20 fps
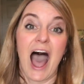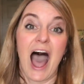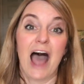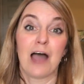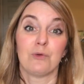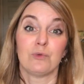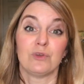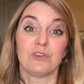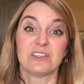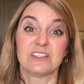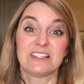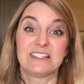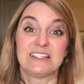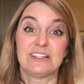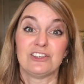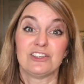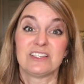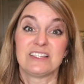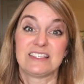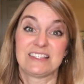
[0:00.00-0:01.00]
I will
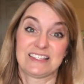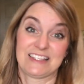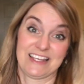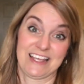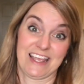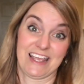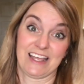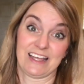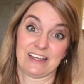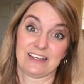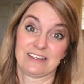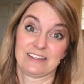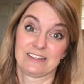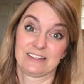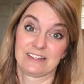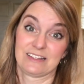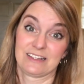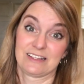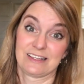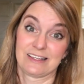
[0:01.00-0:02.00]
still sing
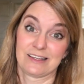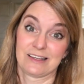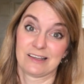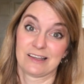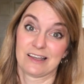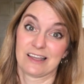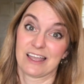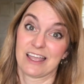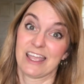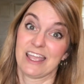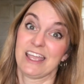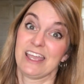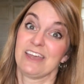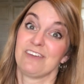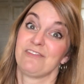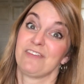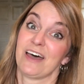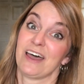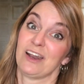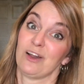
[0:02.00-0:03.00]

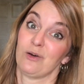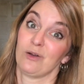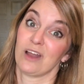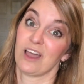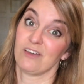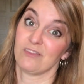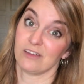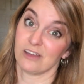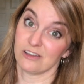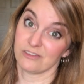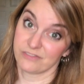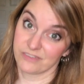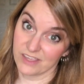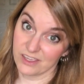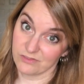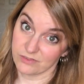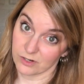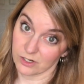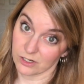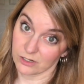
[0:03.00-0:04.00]
if I don't have a
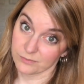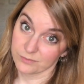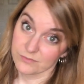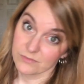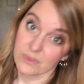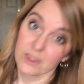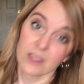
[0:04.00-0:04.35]
fever.